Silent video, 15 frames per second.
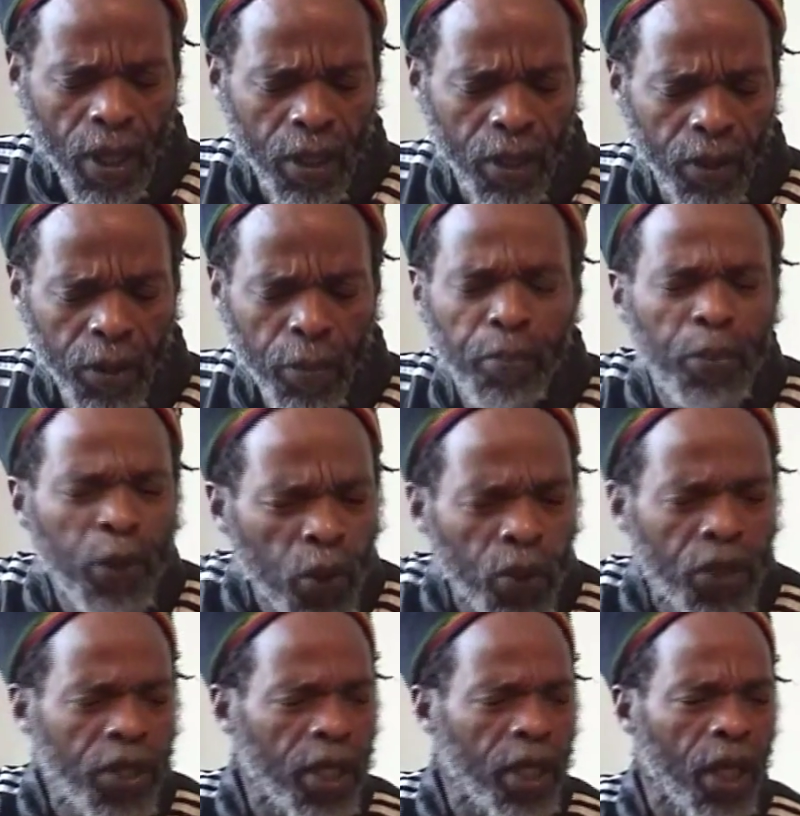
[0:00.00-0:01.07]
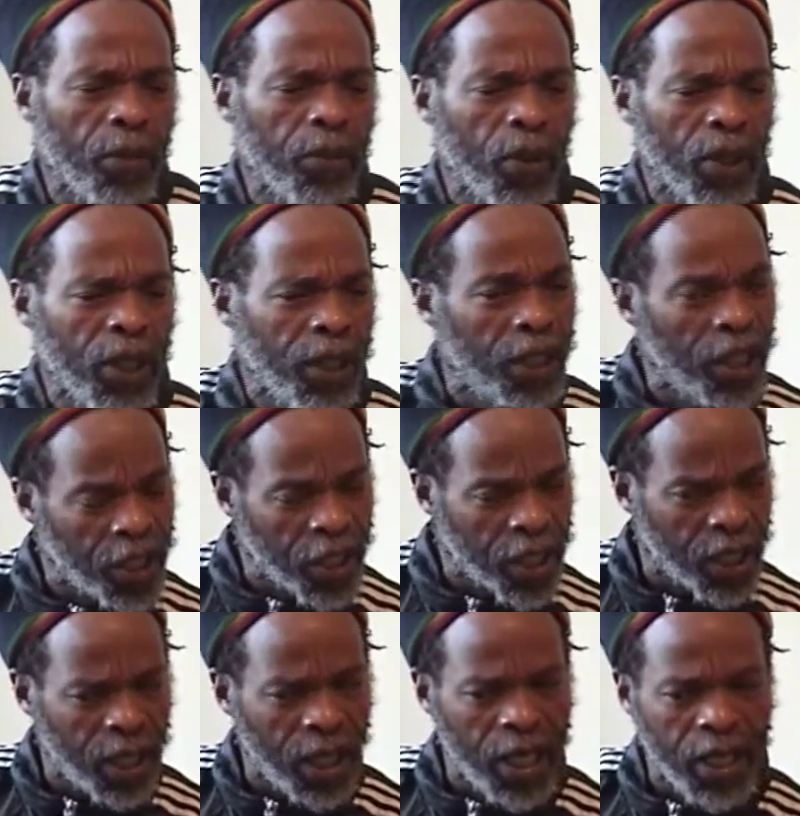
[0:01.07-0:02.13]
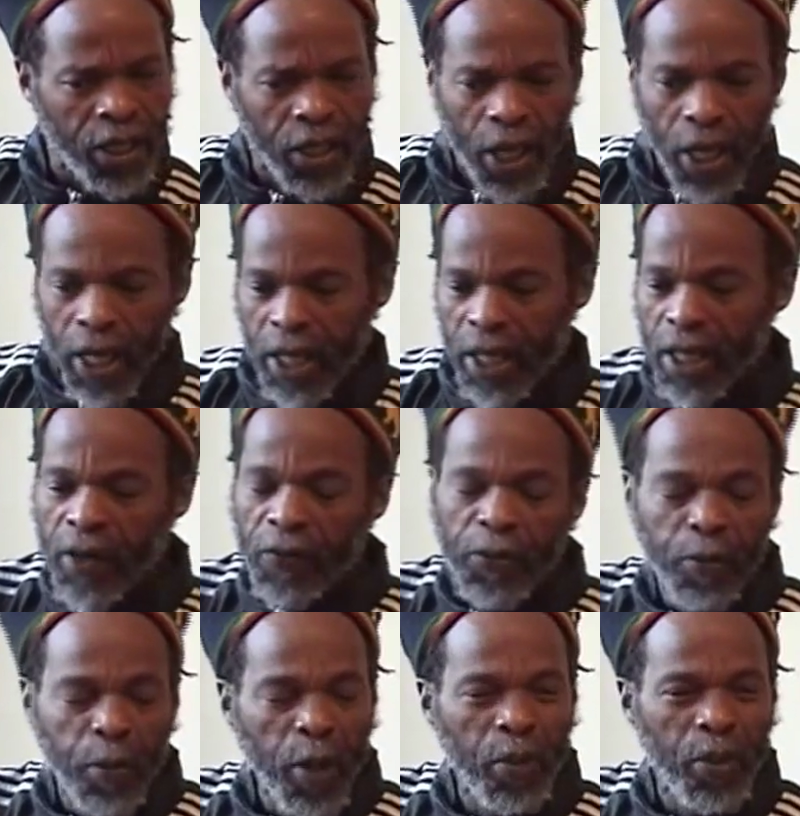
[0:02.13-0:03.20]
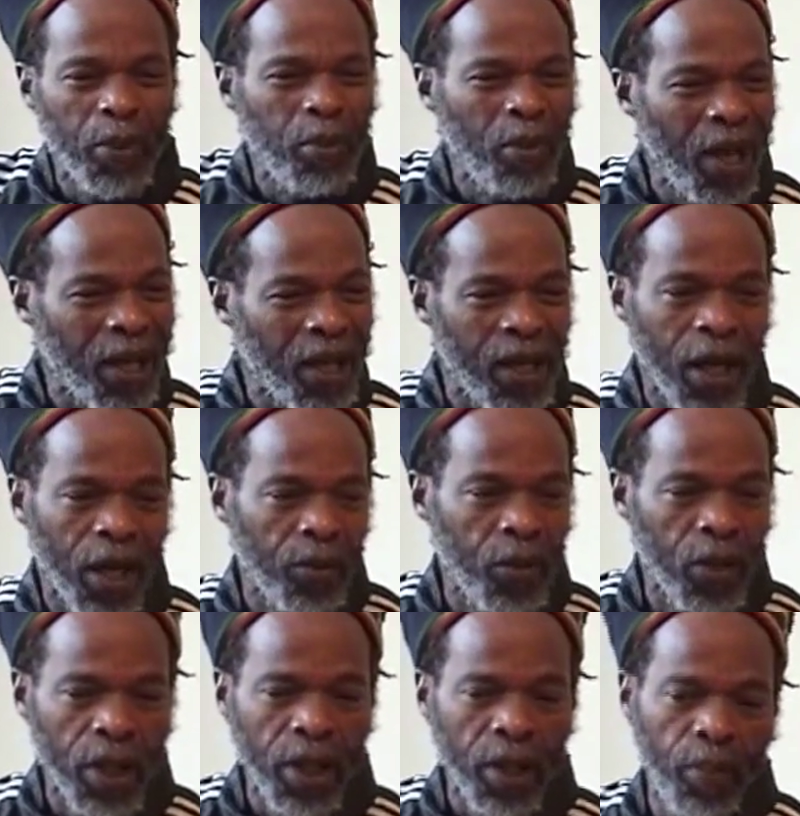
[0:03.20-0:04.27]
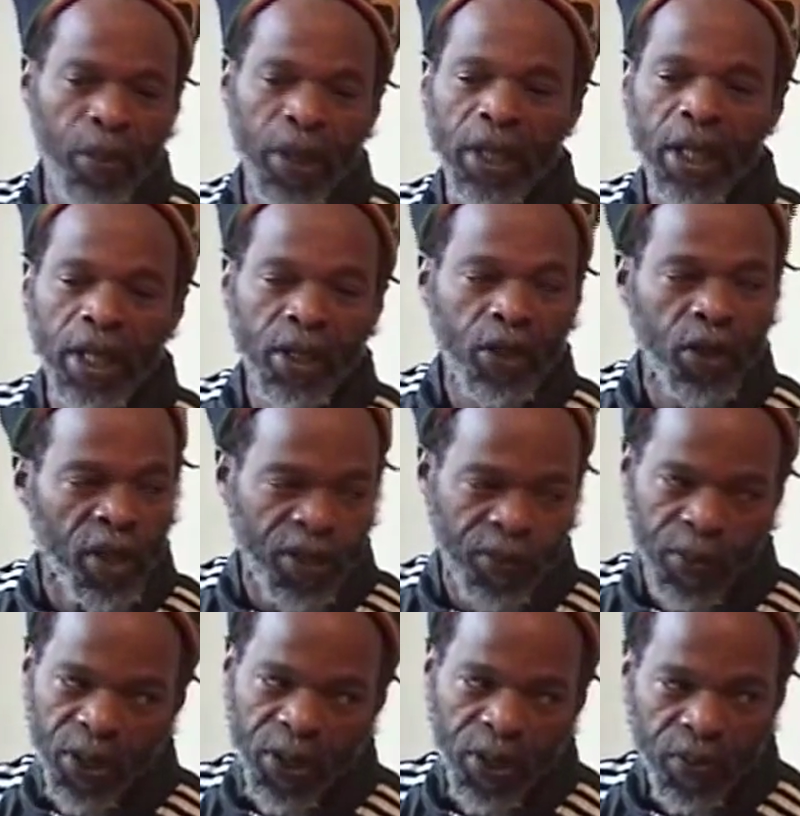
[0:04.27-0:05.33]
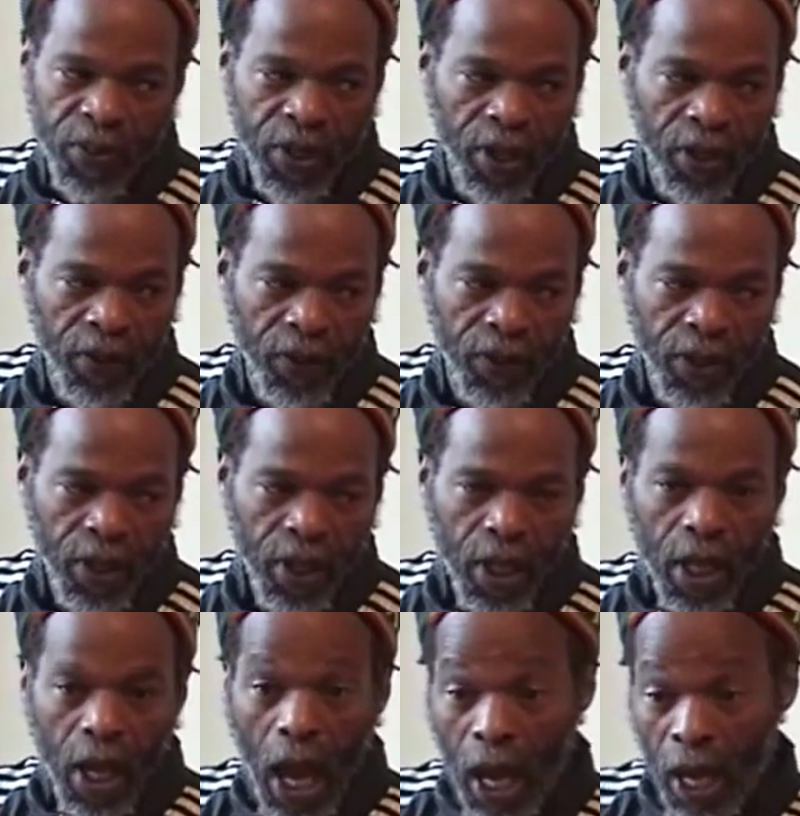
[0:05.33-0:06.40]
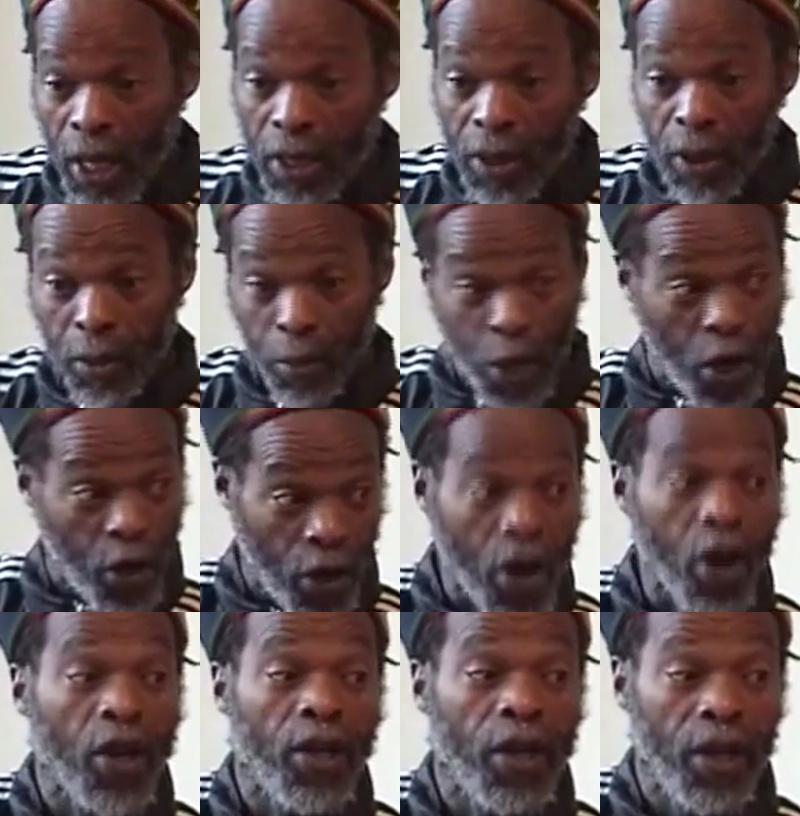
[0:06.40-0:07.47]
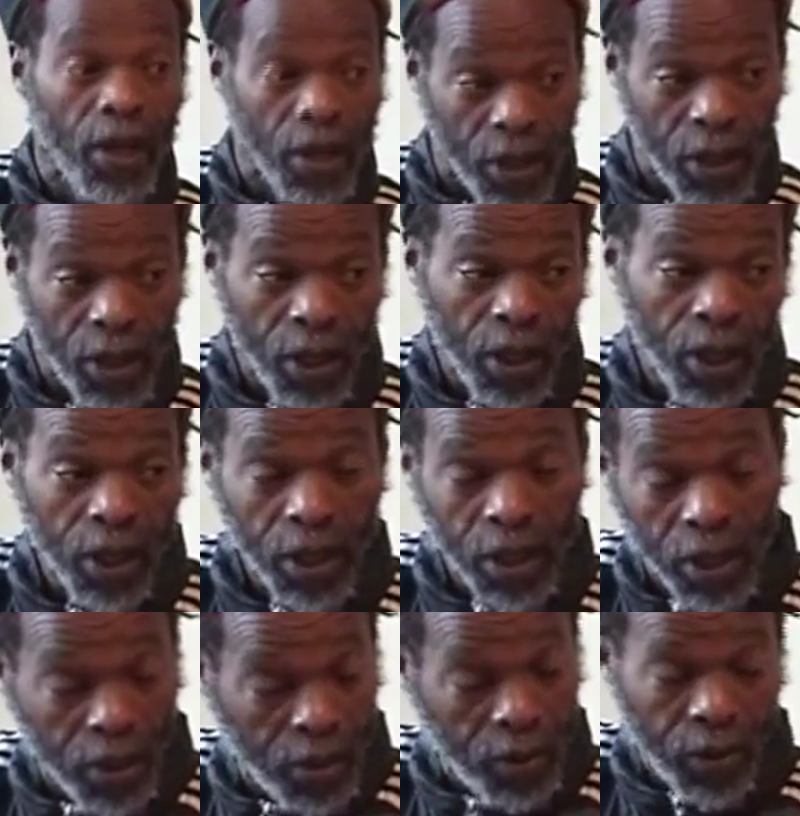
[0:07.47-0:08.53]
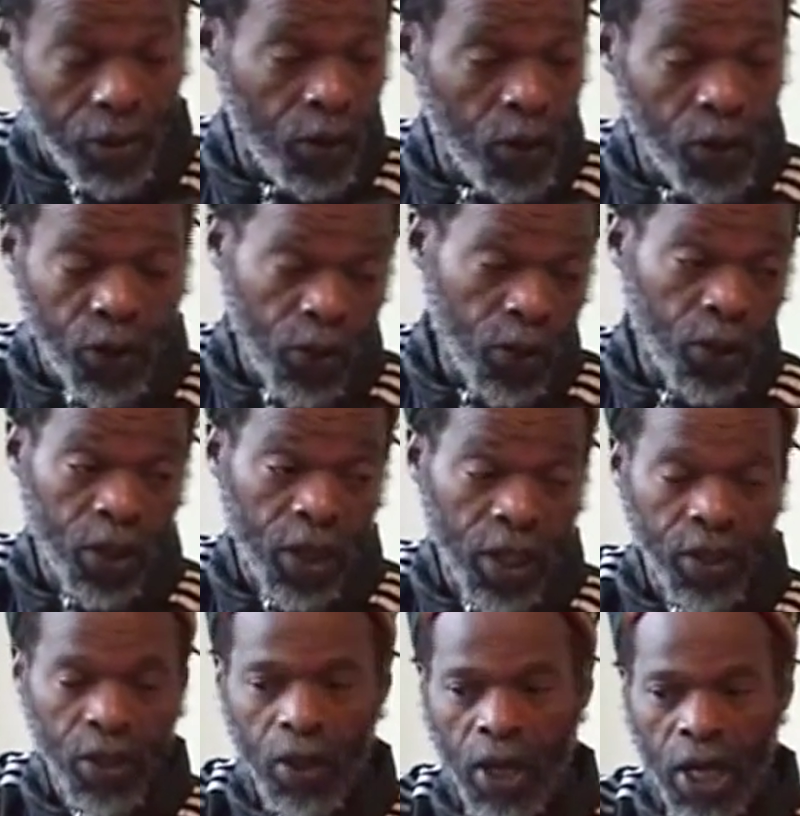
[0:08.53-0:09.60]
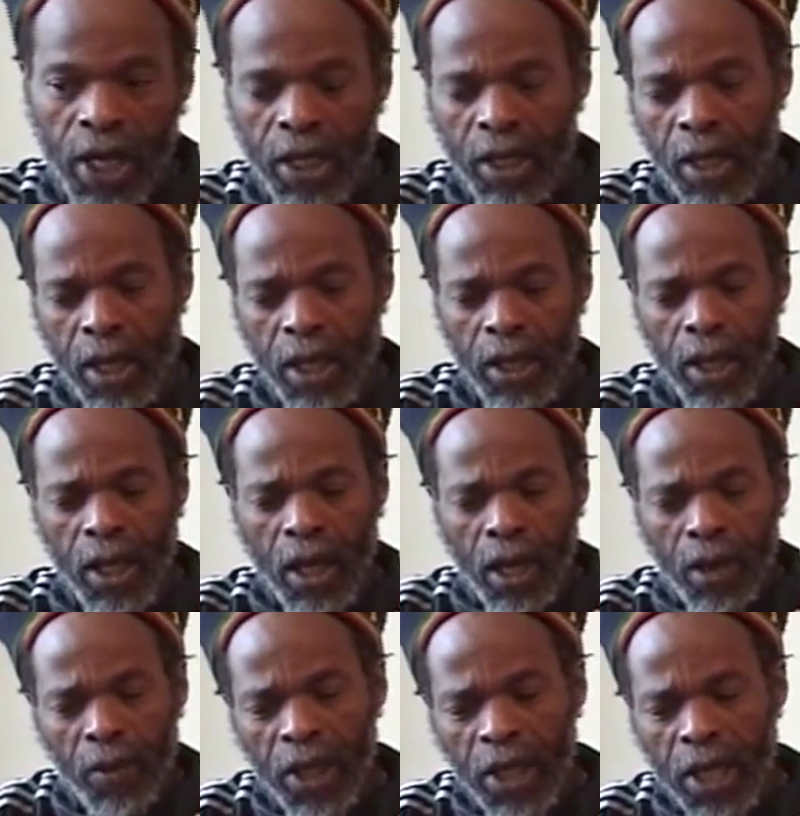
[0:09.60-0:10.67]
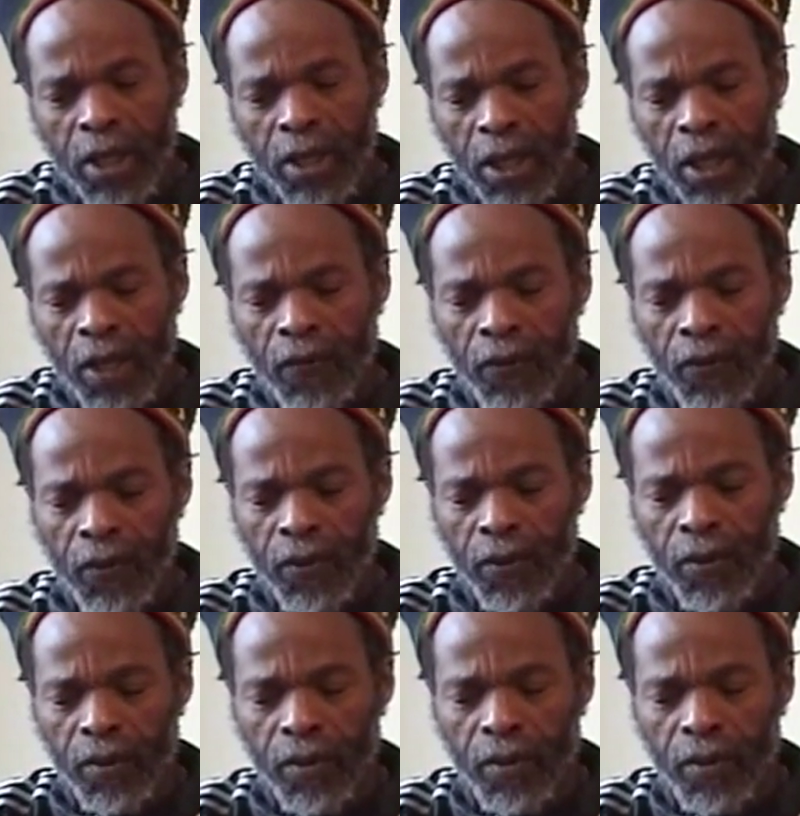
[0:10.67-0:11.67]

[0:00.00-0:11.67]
the beauty about the digital age, it gives people a lot more independence to express themselves and be heard. Those two things go hand in hand, because even